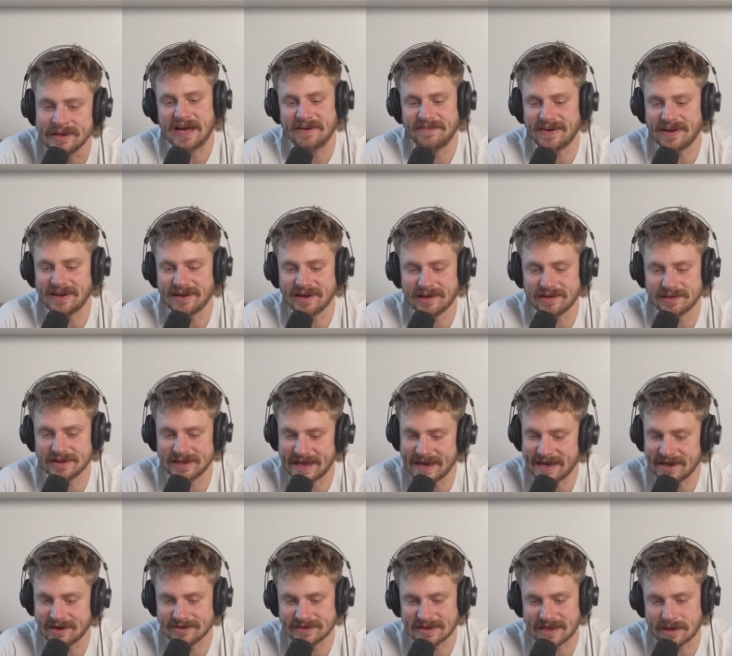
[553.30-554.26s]
I found out
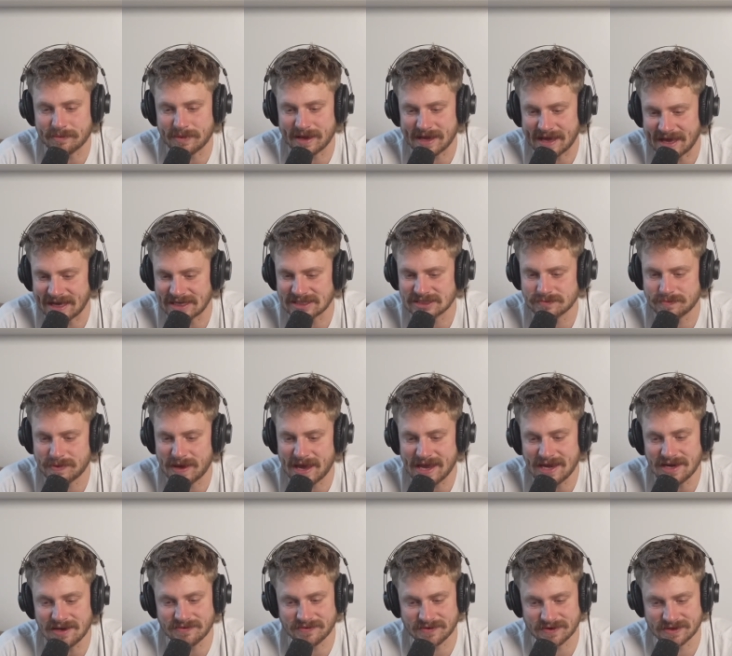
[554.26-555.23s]
later that my ex
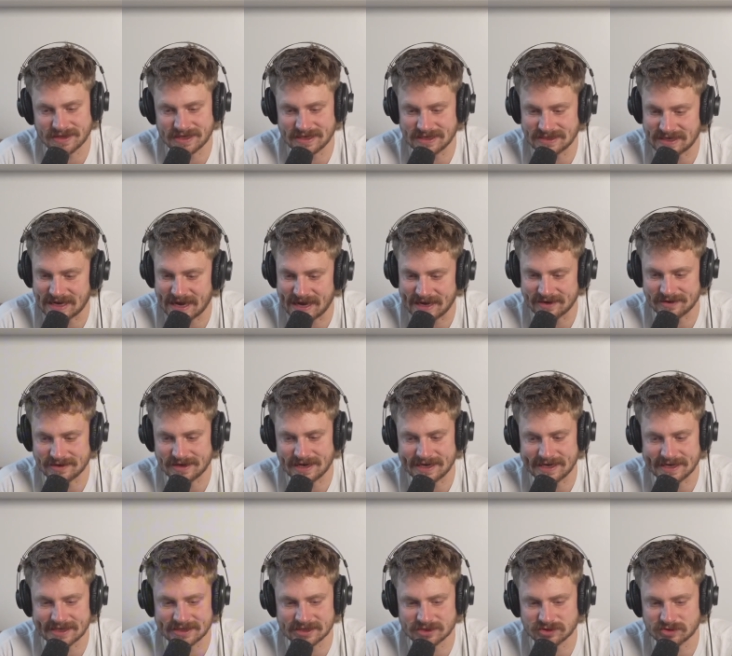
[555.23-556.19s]
paid for the entire
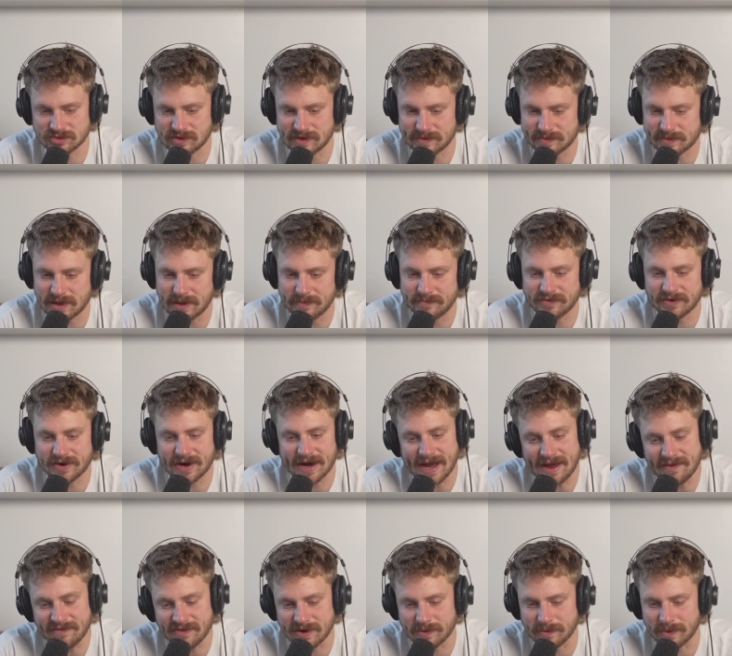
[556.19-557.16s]
night at the strip club for
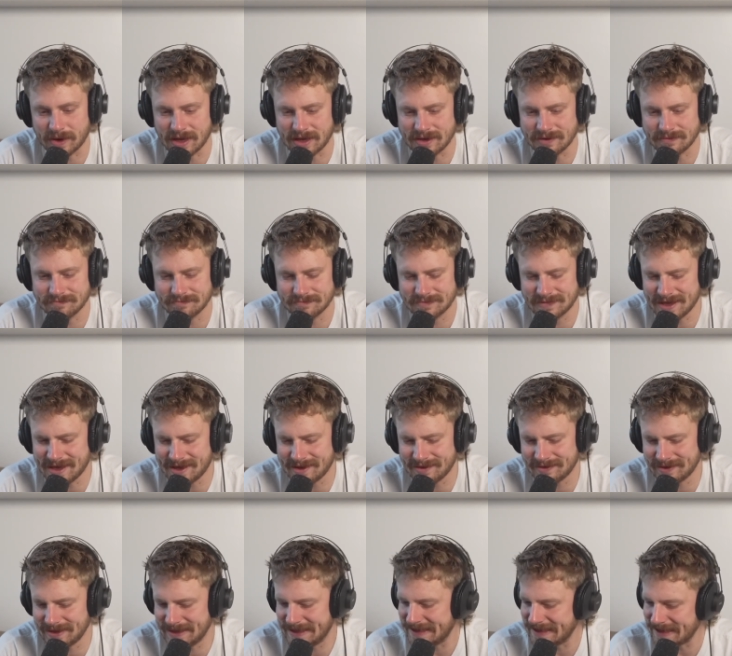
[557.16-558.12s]
everyone, yet
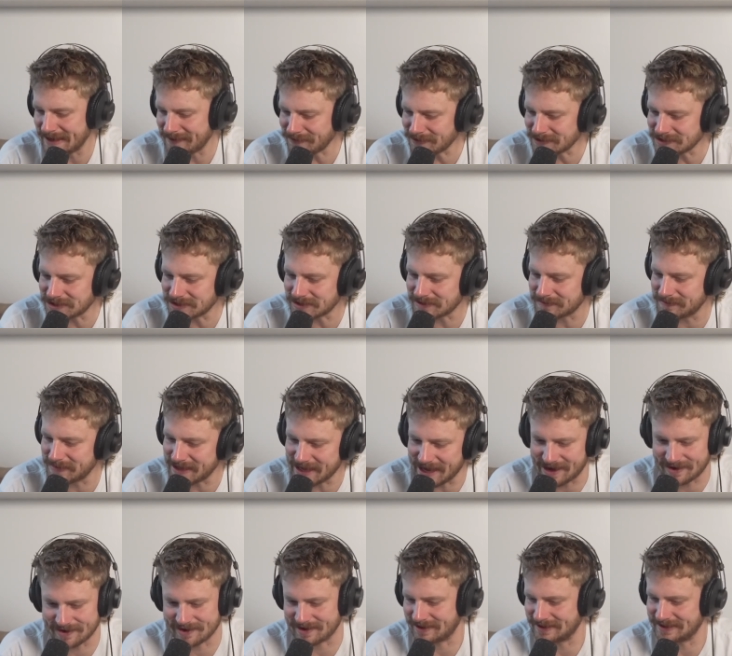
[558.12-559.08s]
he never took me
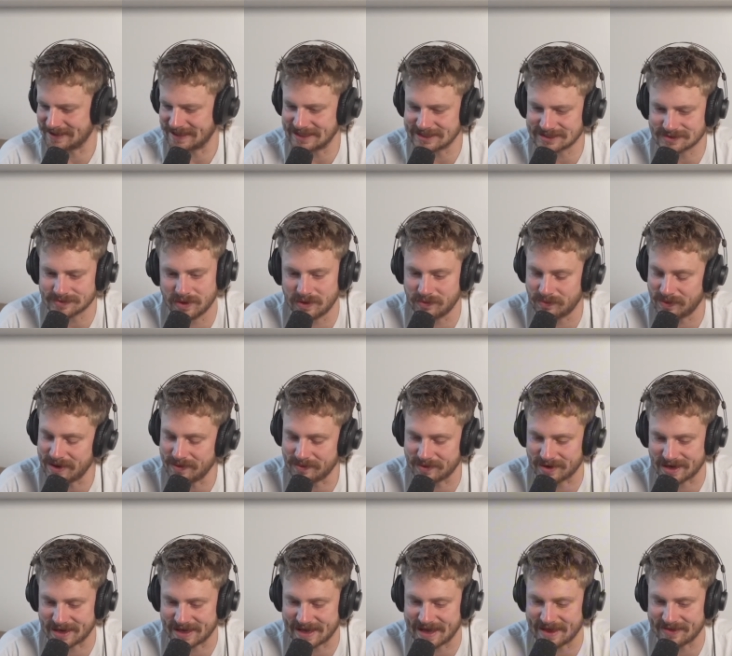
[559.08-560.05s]
out on dates when we were
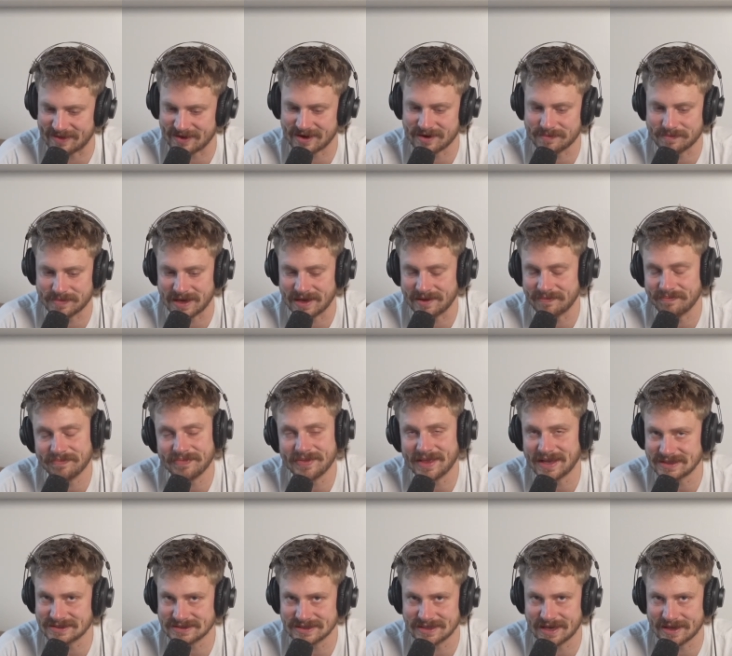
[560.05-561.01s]
together, but
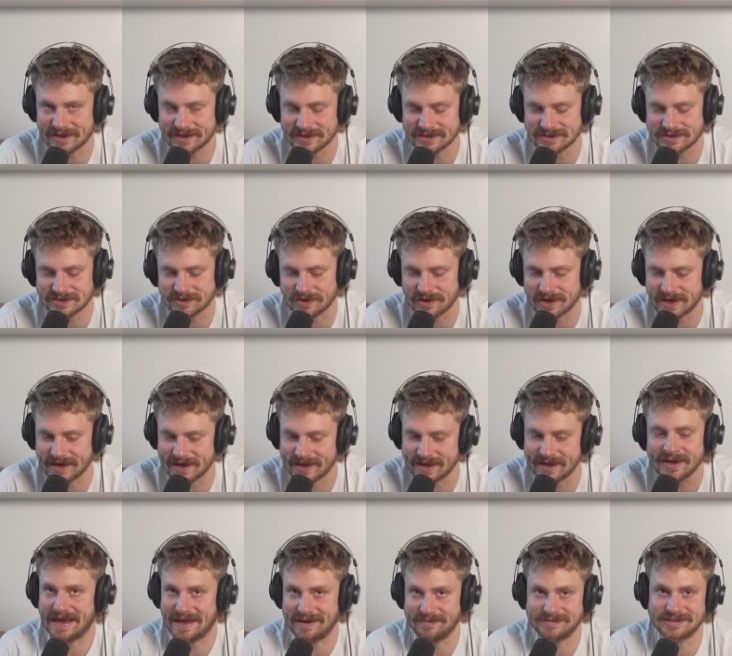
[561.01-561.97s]
that's another story.
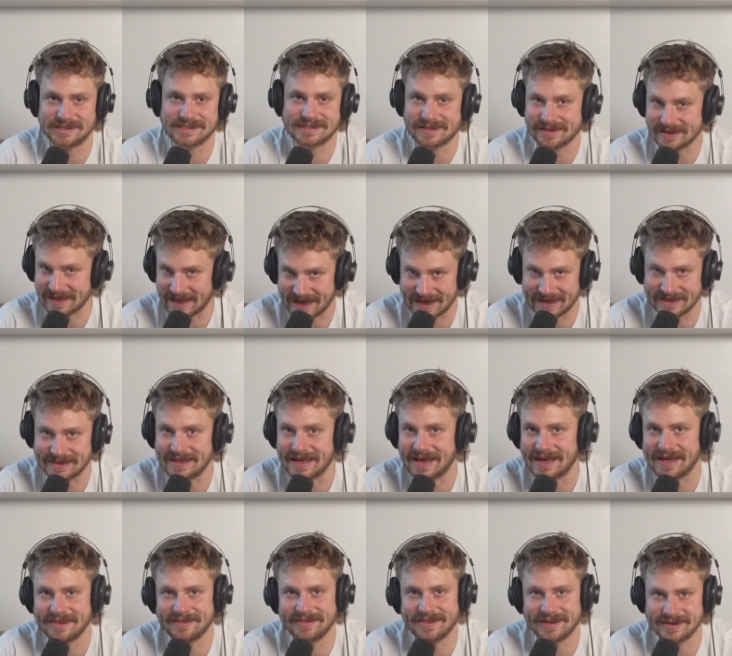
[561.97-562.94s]
I'm just glad
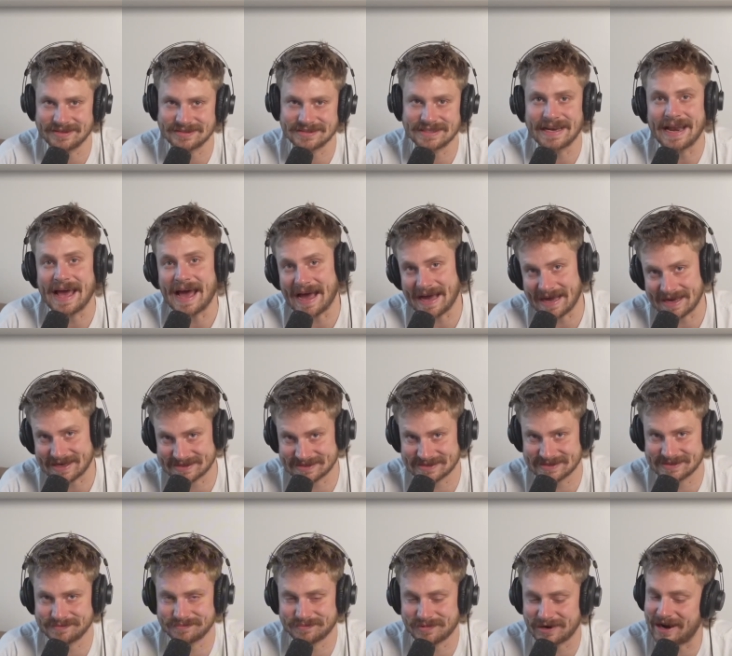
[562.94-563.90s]
that there's an
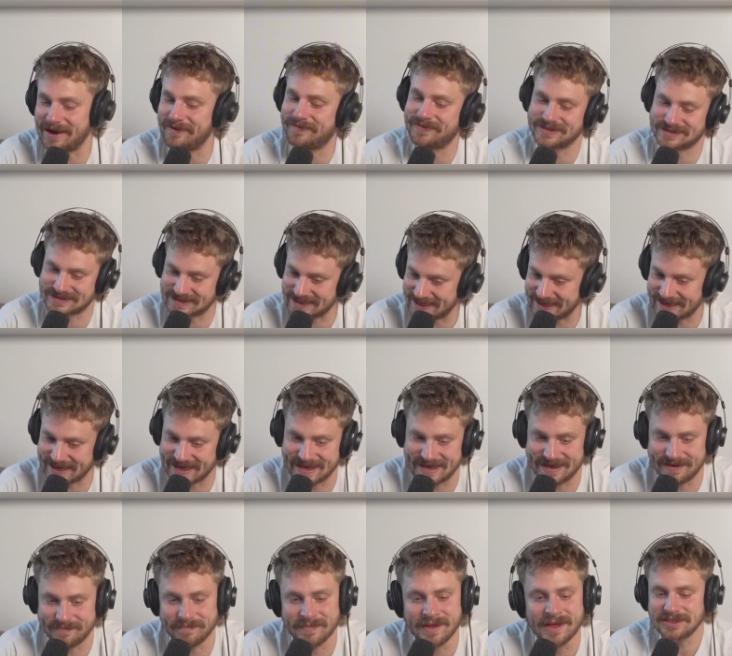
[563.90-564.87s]
ex prefacing
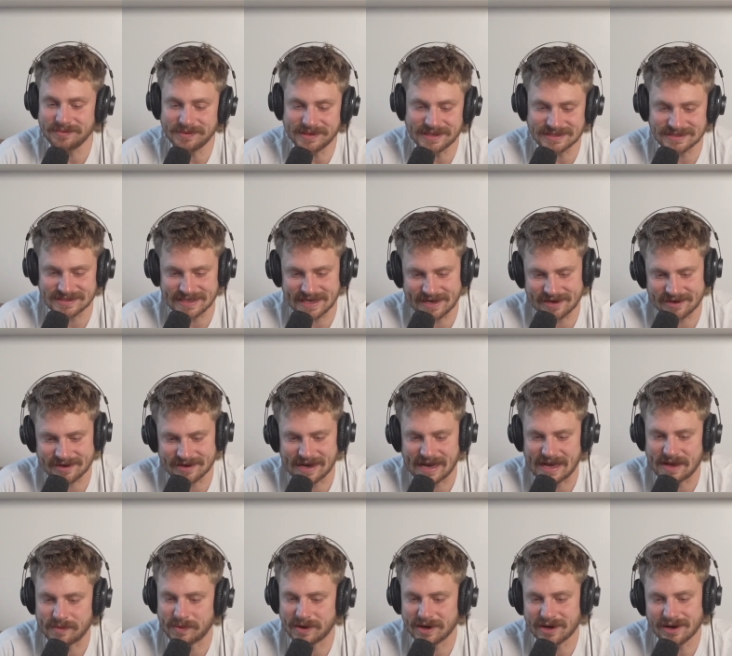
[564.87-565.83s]
him. 2 weeks later,
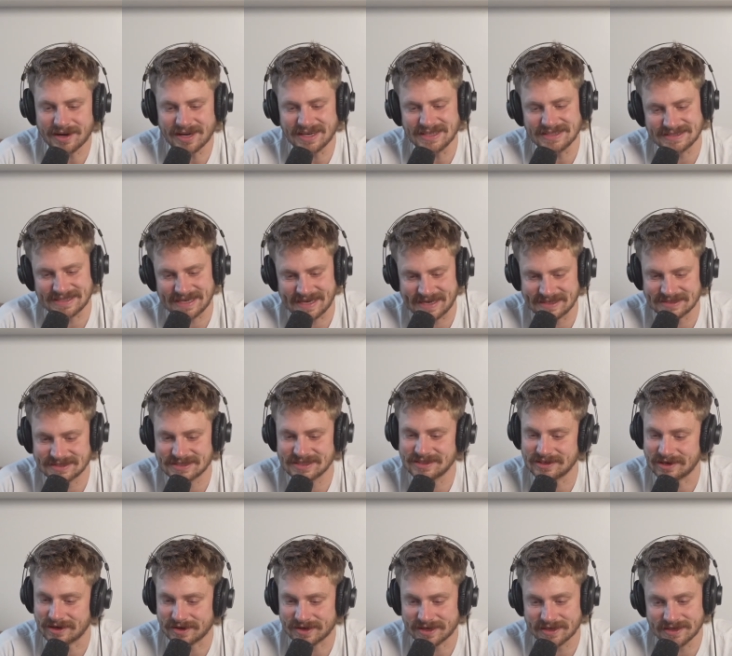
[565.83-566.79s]
I went on a date to
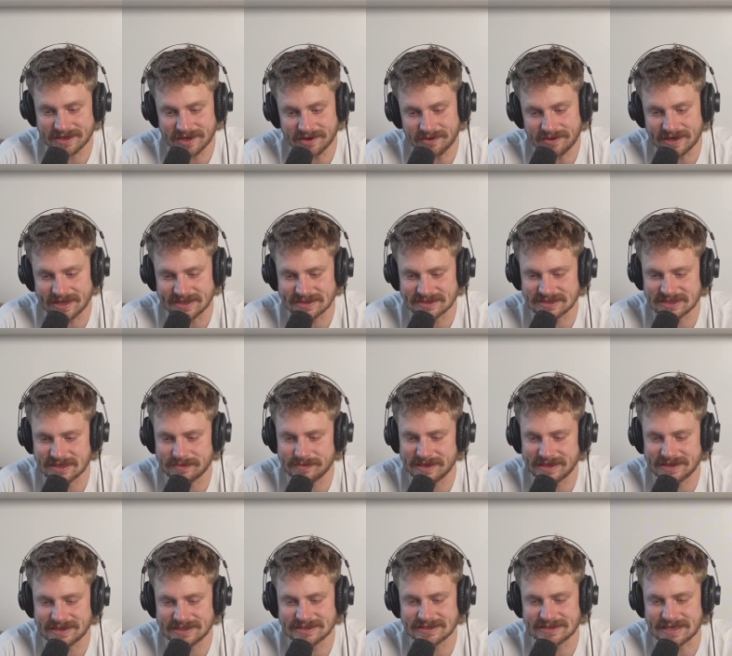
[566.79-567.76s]
Dunkin' Donuts to
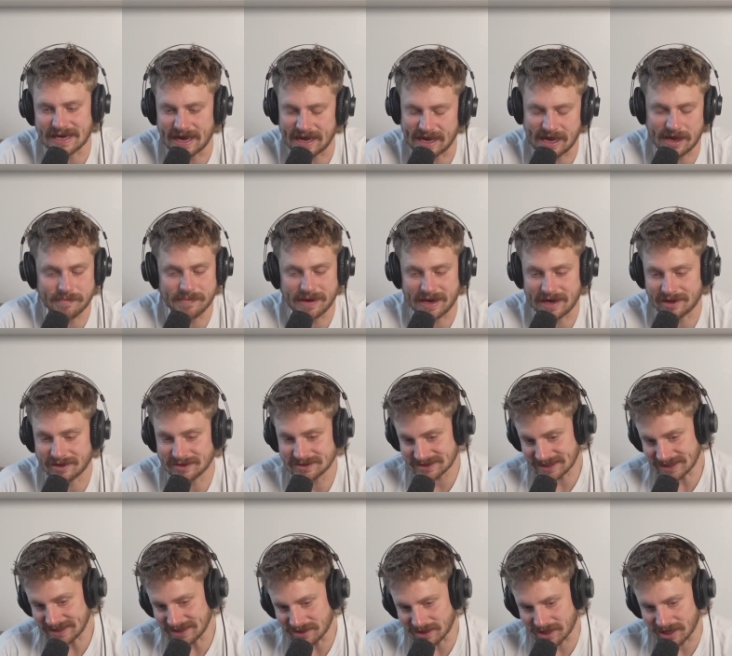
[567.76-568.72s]
meet this guy I met on
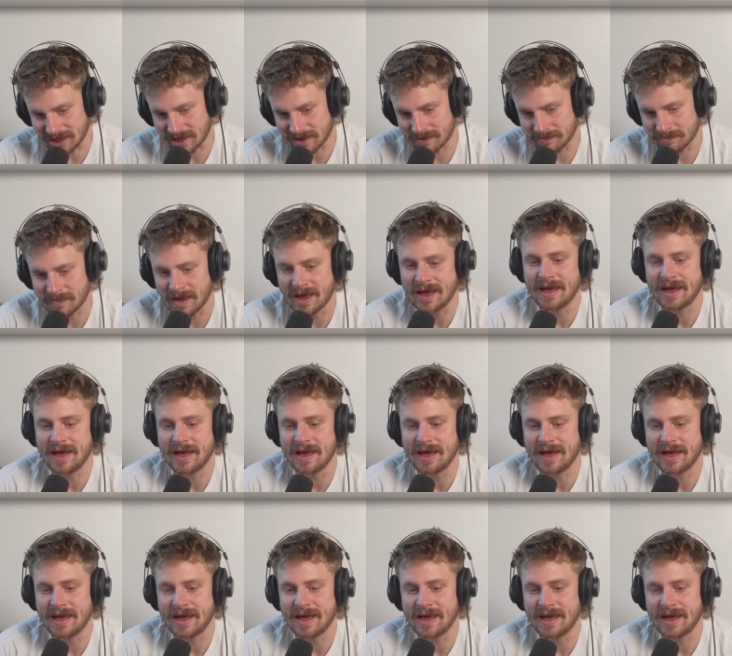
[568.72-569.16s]
Tinder.